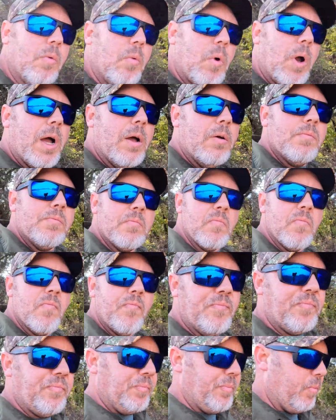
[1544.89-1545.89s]
while
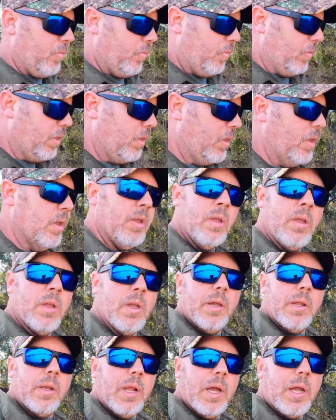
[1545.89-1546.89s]

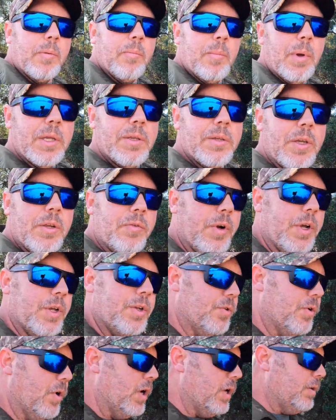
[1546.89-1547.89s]
at like a Mexican
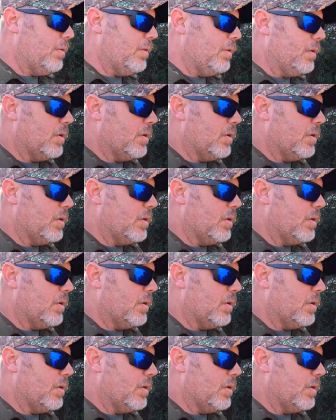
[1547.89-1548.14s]
restaurant.